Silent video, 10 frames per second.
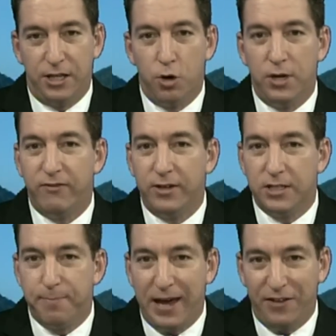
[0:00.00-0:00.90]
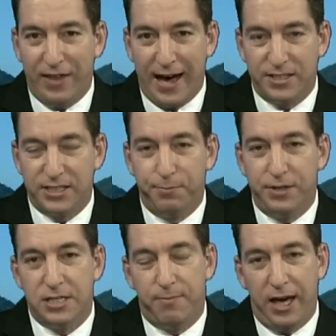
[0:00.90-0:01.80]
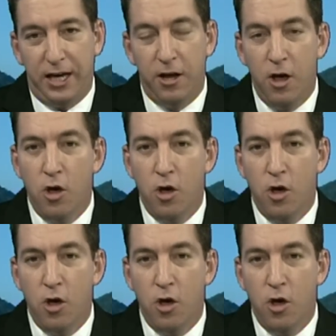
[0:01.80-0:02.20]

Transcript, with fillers: Don't even debate that, simply debate